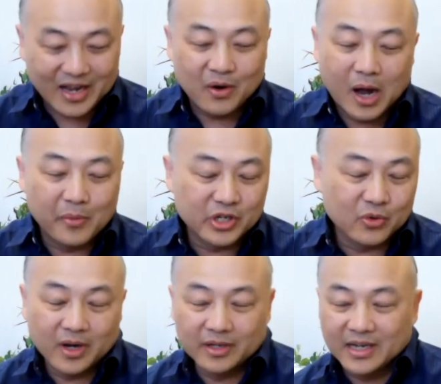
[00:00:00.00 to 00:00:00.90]
Why would you
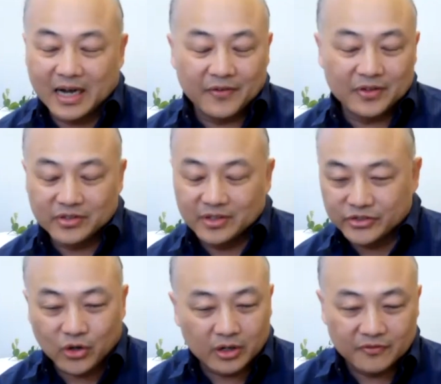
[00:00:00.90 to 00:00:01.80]
want to dive into that
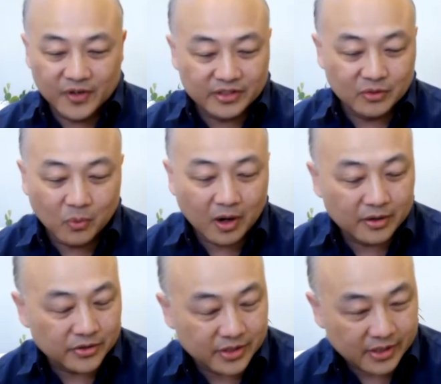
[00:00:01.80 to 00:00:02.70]
shark infested
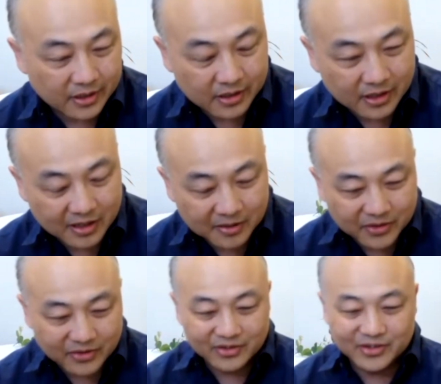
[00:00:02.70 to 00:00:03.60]
waters there?
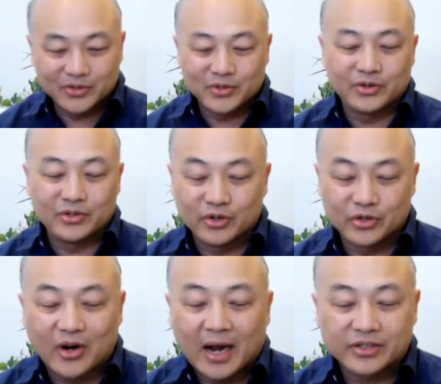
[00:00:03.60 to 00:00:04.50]
Your
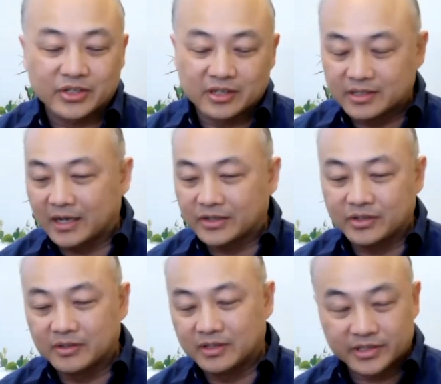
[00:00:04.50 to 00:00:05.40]
attraction is
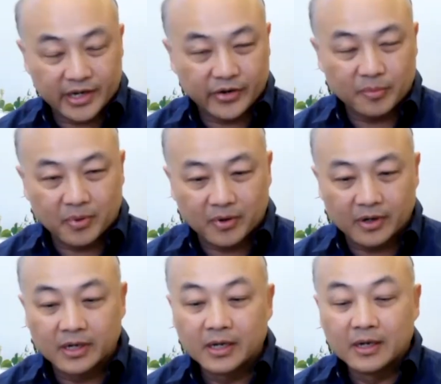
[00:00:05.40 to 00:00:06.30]
actually the scary part.
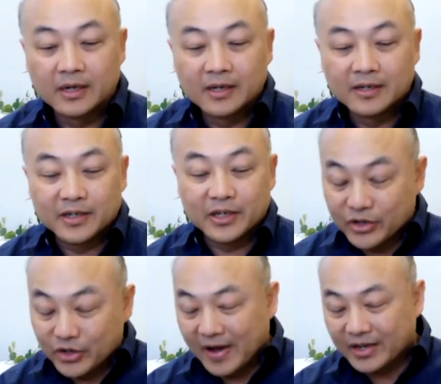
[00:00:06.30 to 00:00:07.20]

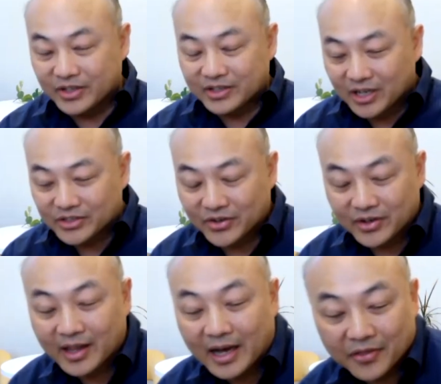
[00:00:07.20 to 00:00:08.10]
You actually touched on a
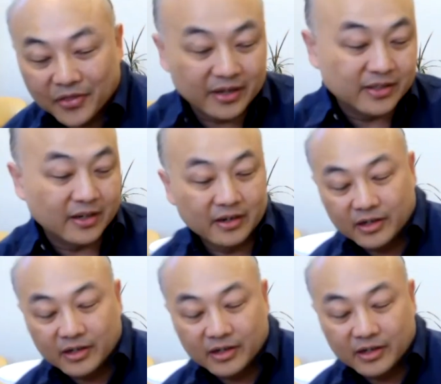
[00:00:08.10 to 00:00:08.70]
lot of things there.